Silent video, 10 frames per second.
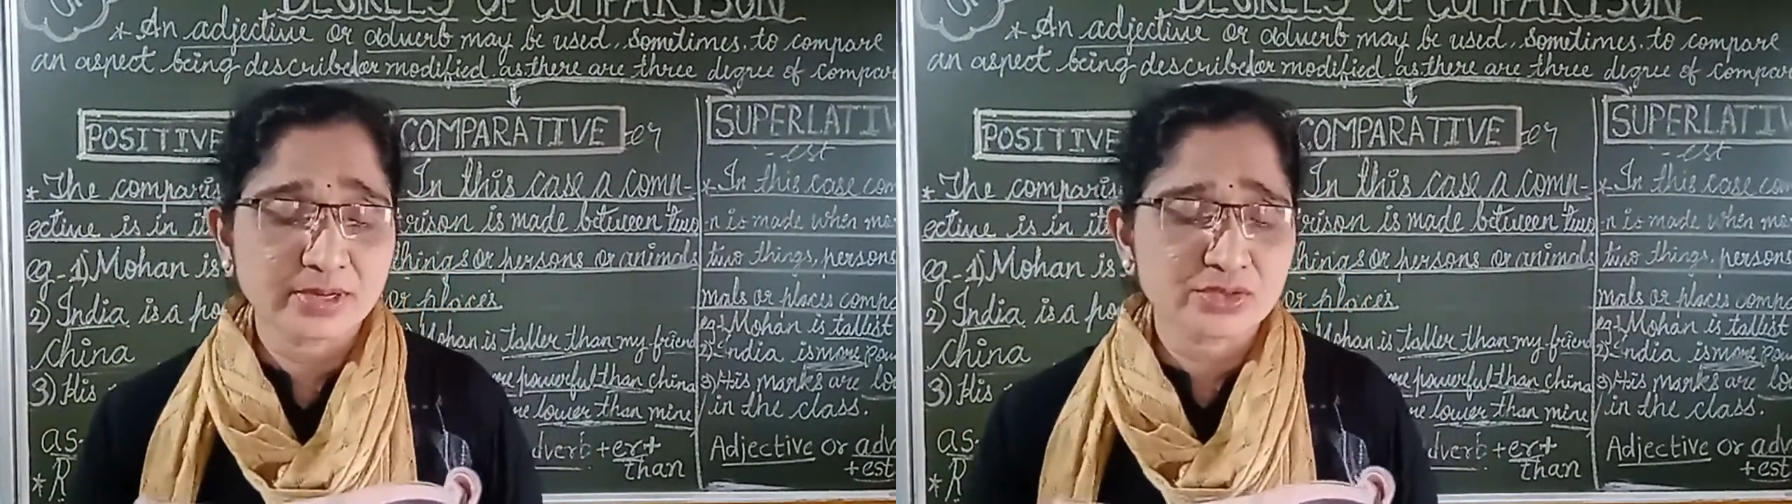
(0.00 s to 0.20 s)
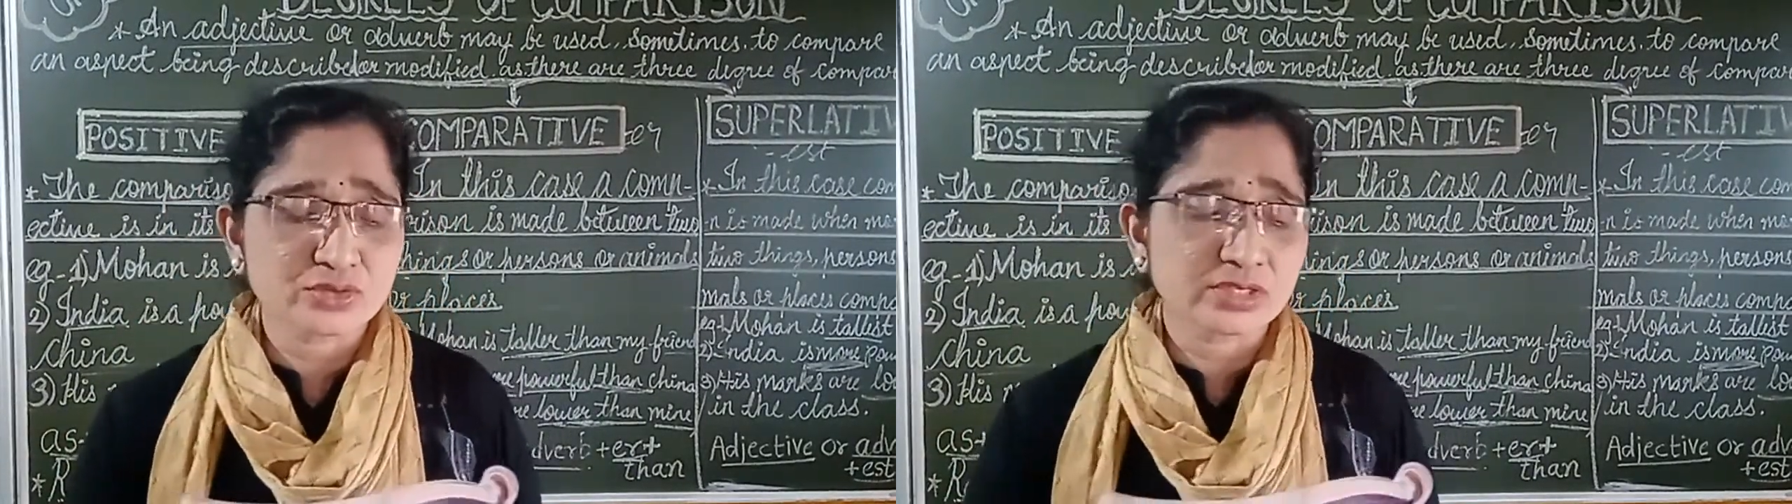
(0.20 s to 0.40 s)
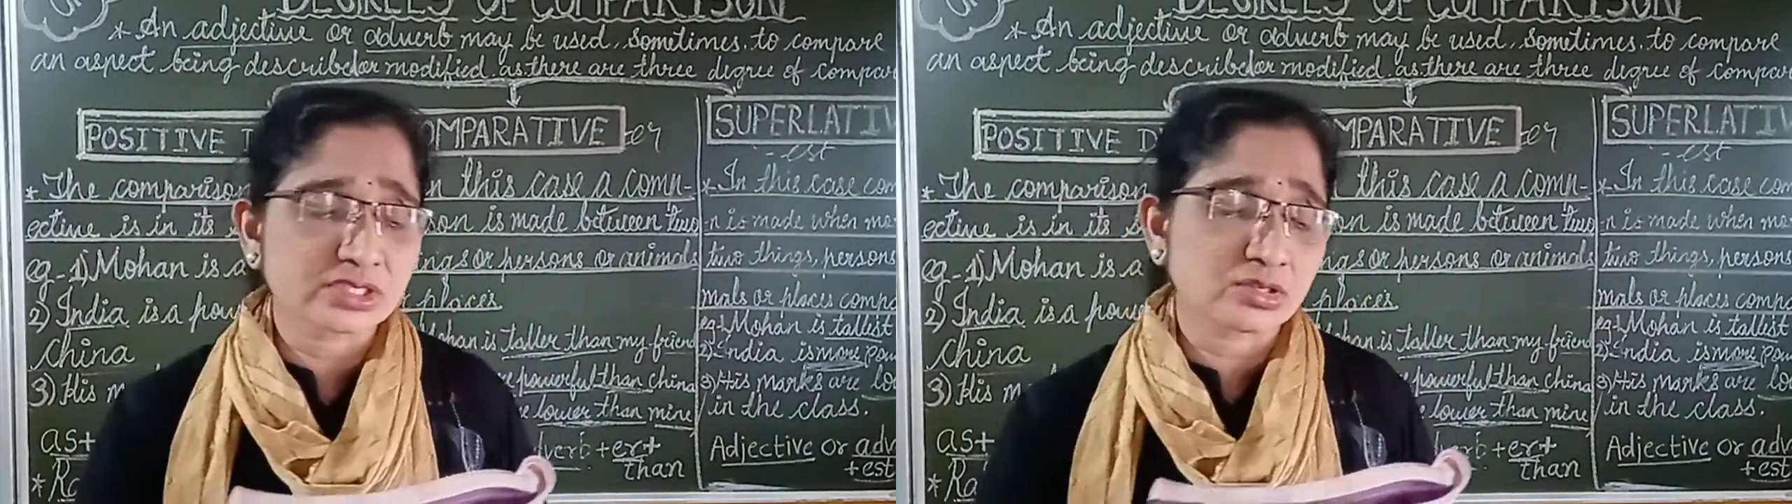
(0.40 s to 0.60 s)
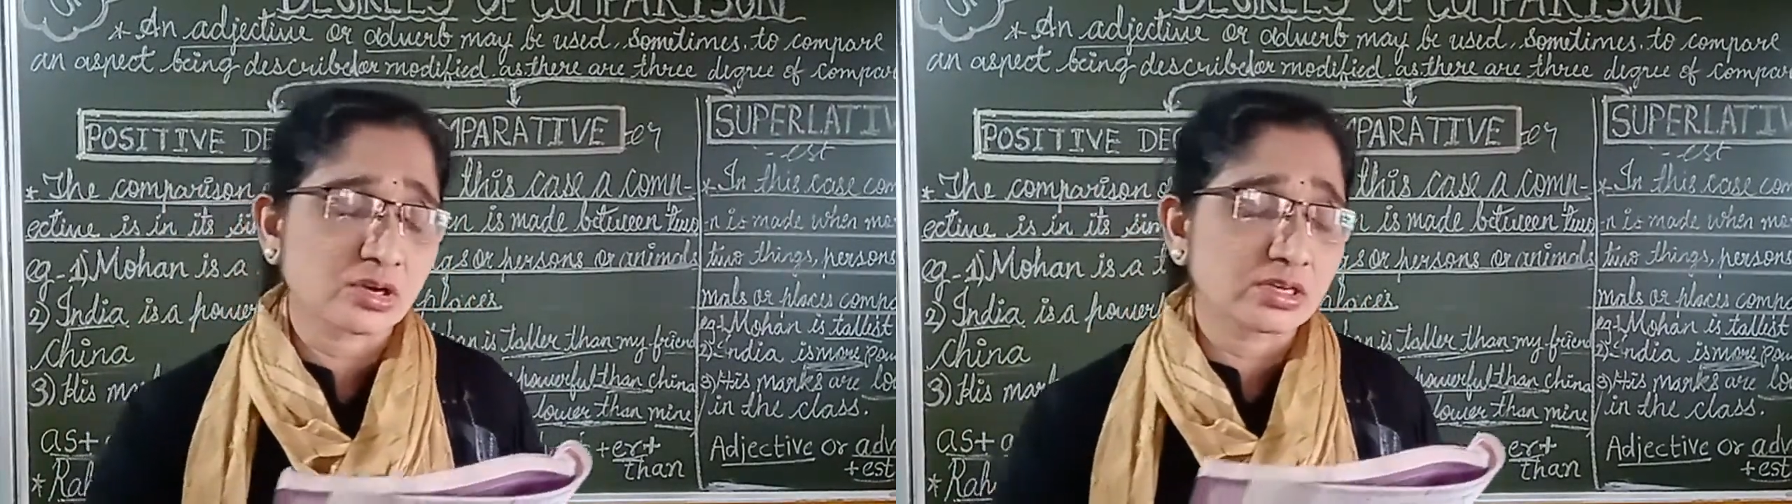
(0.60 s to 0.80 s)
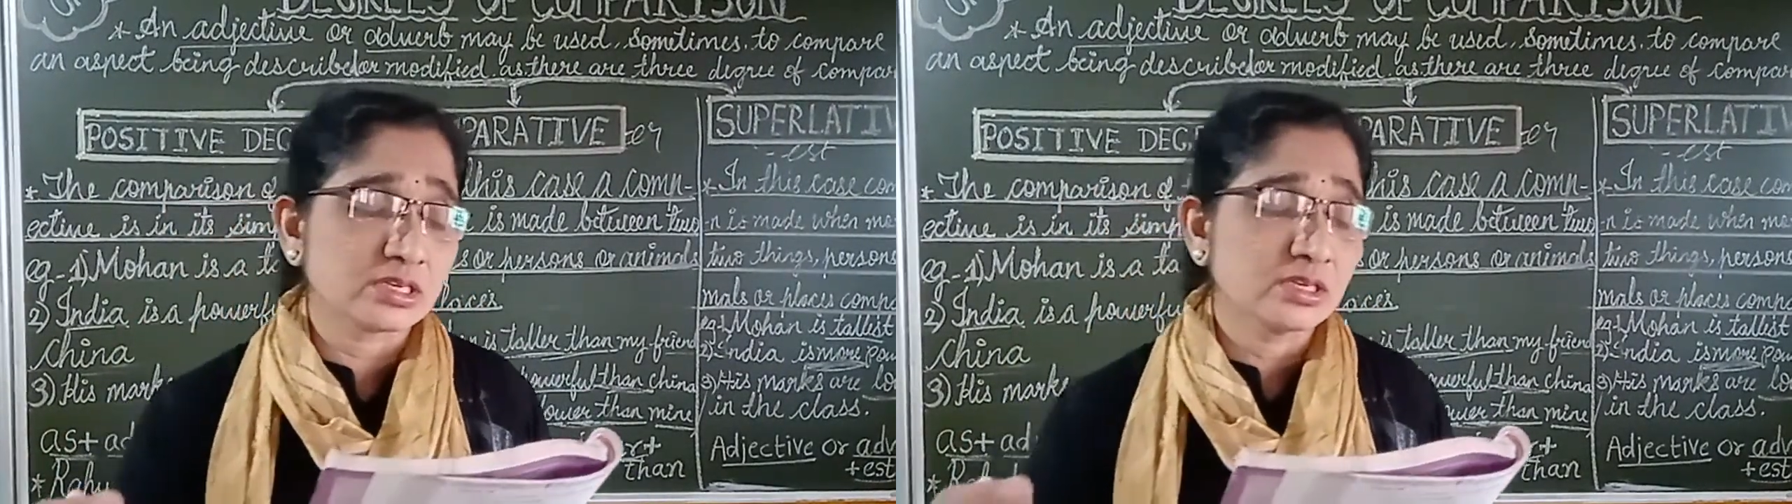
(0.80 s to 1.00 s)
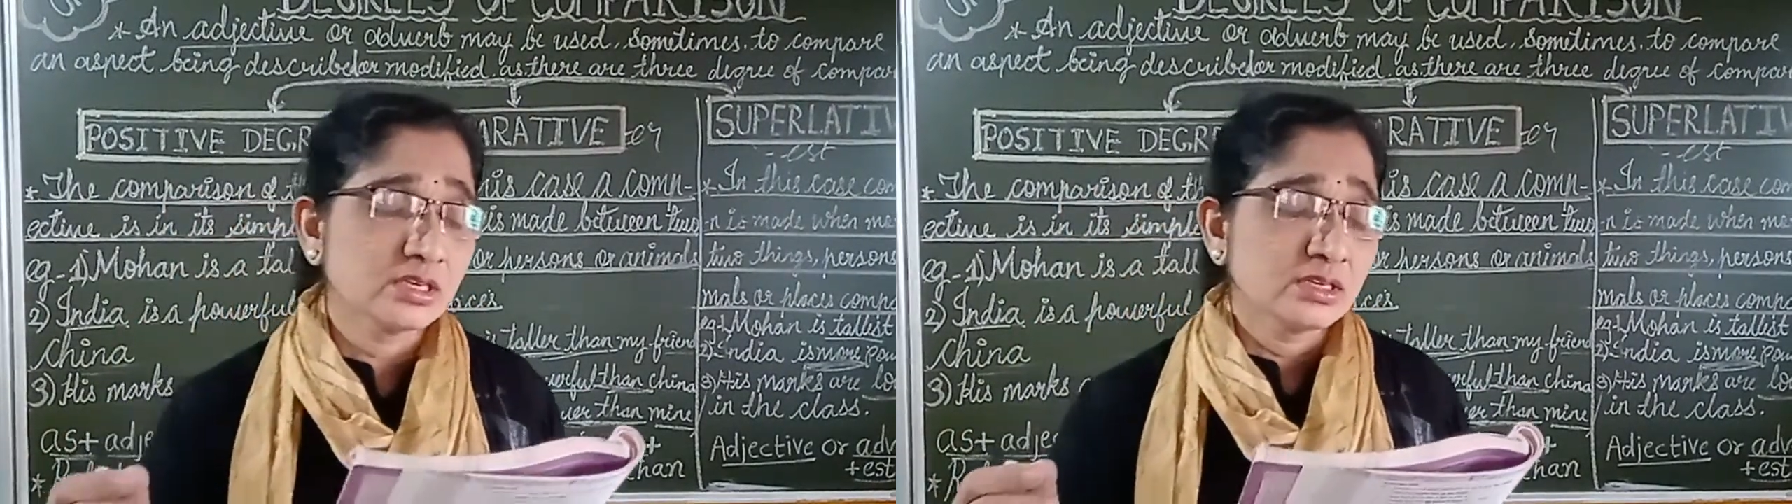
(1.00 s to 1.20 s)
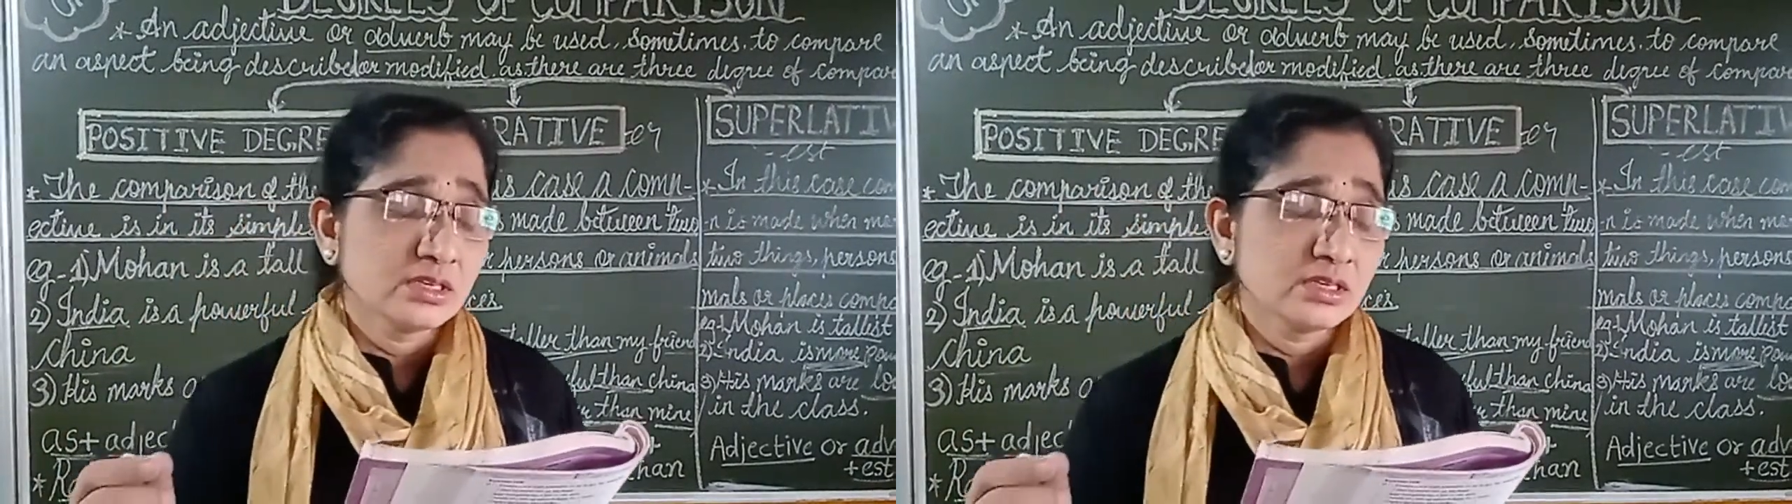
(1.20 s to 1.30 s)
Positive is strong,